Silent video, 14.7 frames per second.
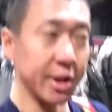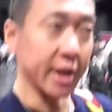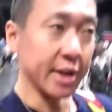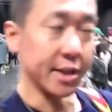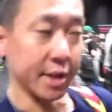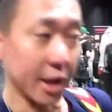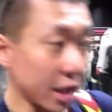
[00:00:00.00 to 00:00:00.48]

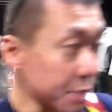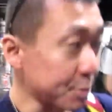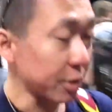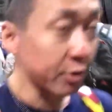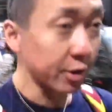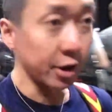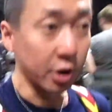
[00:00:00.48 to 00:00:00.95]
yeah, today's
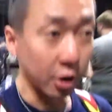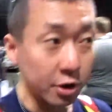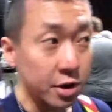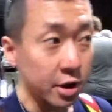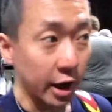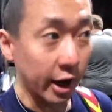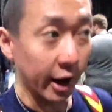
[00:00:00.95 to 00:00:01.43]
been really good.
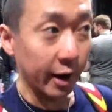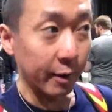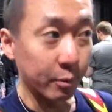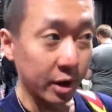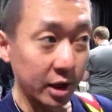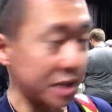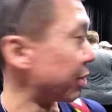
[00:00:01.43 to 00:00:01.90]

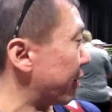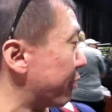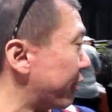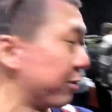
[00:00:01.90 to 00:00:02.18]
Um, this is my,